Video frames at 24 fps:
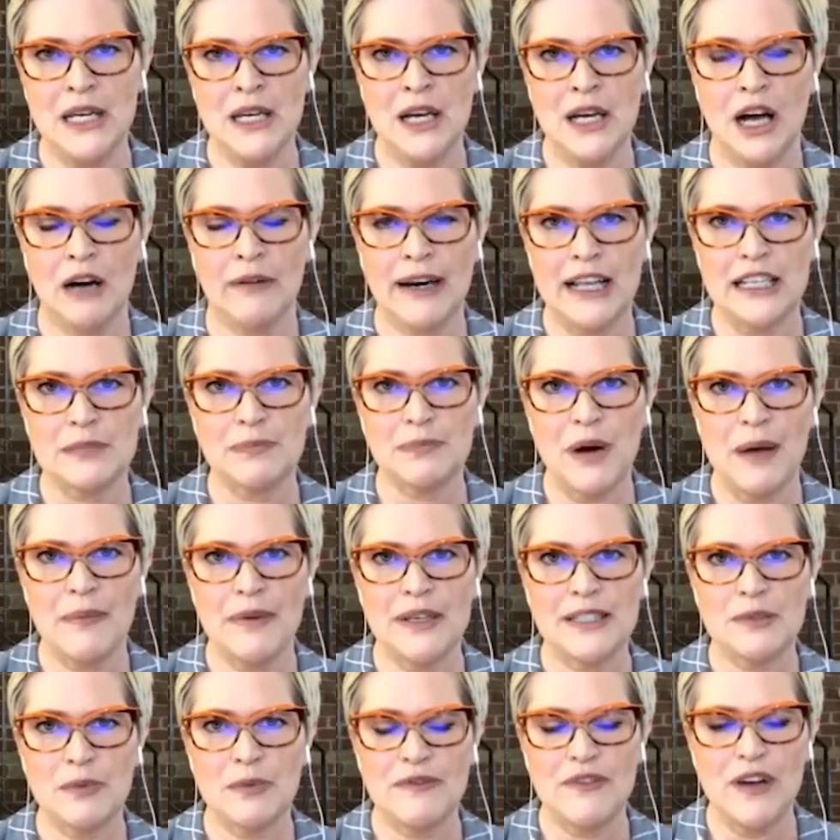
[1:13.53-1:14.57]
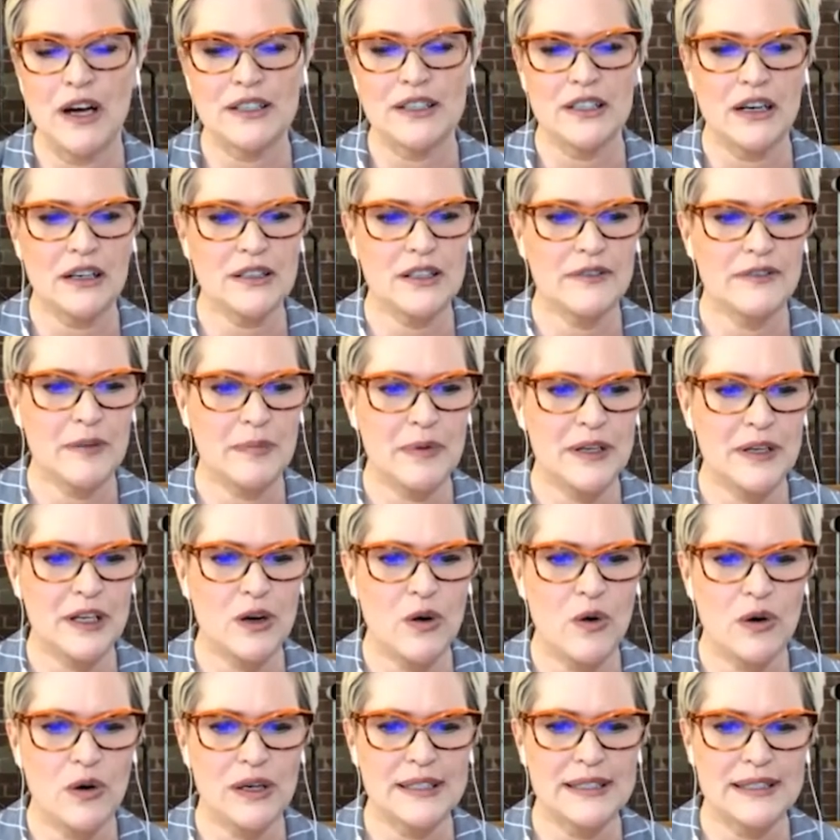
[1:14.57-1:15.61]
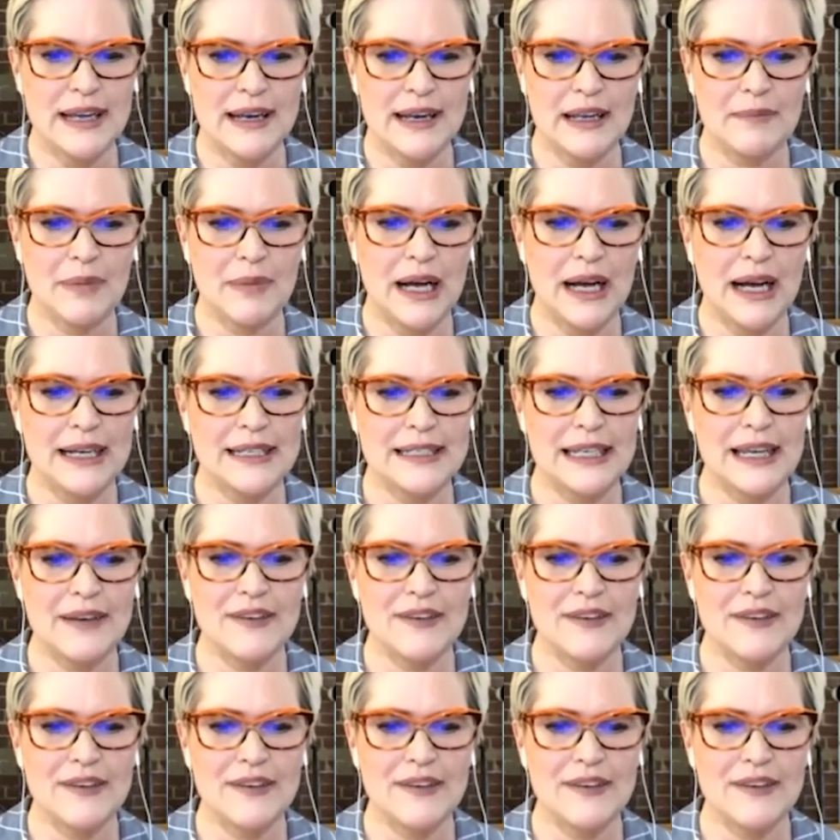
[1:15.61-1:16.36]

All right, as promised, we've got Dr. Vipin Nakor standing by to give us a